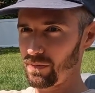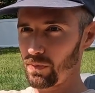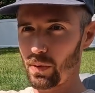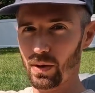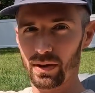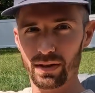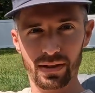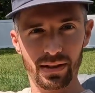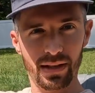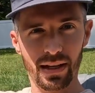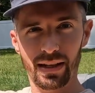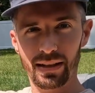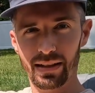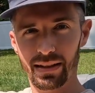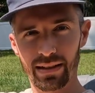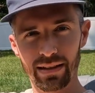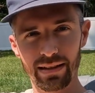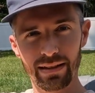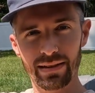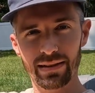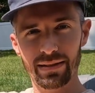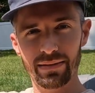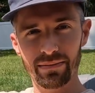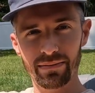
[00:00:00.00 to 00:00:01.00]
wasn't like
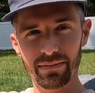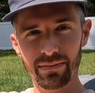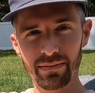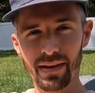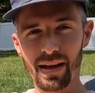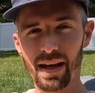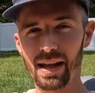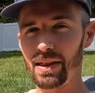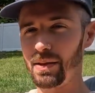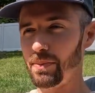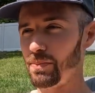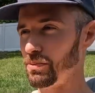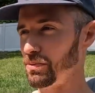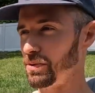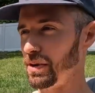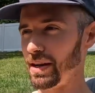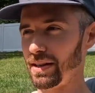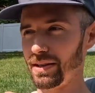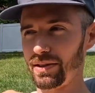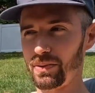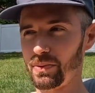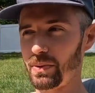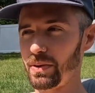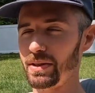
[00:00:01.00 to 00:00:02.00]
this, and the
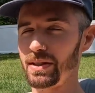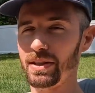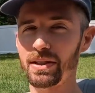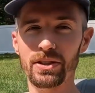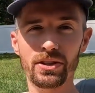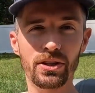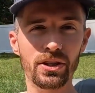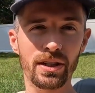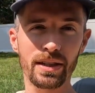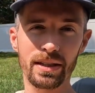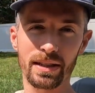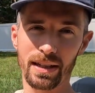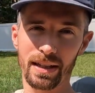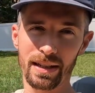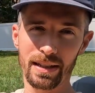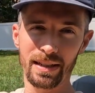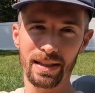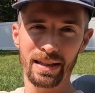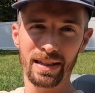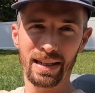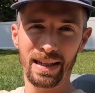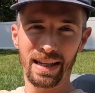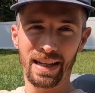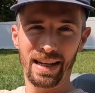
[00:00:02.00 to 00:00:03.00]
price wasn't as good as
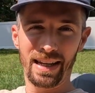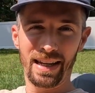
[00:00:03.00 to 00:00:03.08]
this.